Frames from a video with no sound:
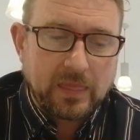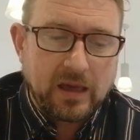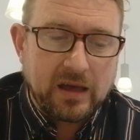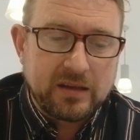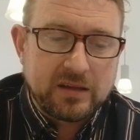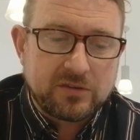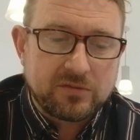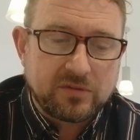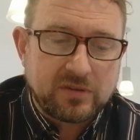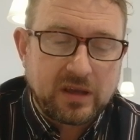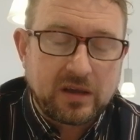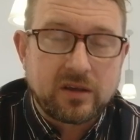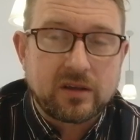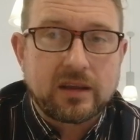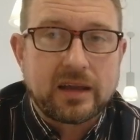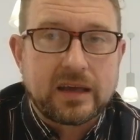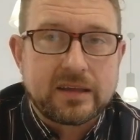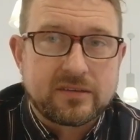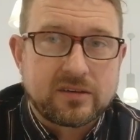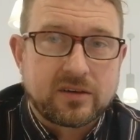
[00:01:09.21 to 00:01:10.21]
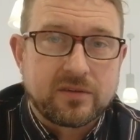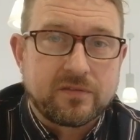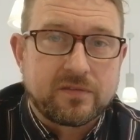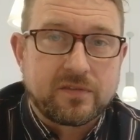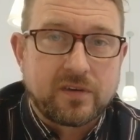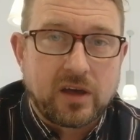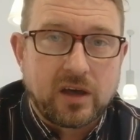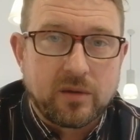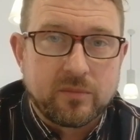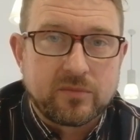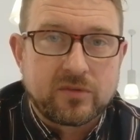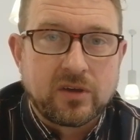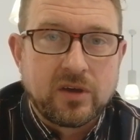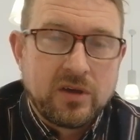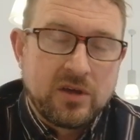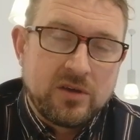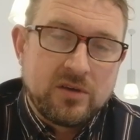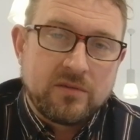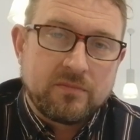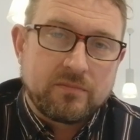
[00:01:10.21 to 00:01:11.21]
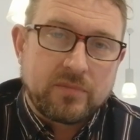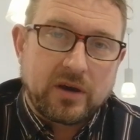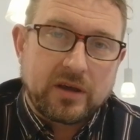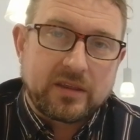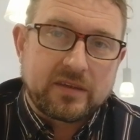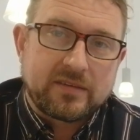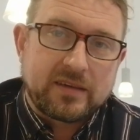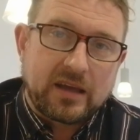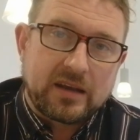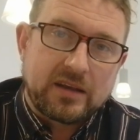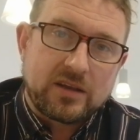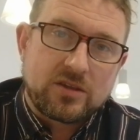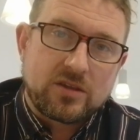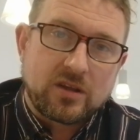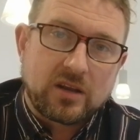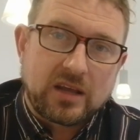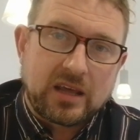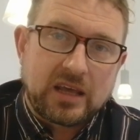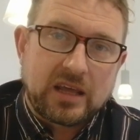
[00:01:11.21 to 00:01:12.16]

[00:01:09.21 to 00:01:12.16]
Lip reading: and this was then later confirmed by the technician